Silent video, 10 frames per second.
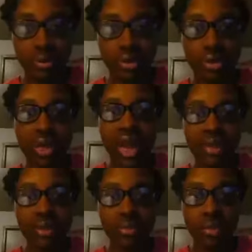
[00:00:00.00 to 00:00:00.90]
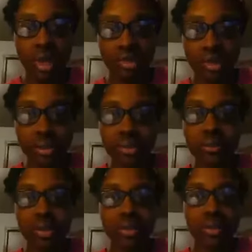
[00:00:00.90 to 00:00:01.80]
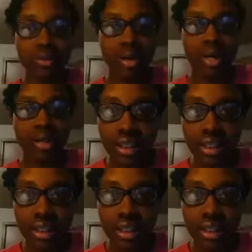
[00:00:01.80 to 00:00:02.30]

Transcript: You know, ask them questions, pick their brain.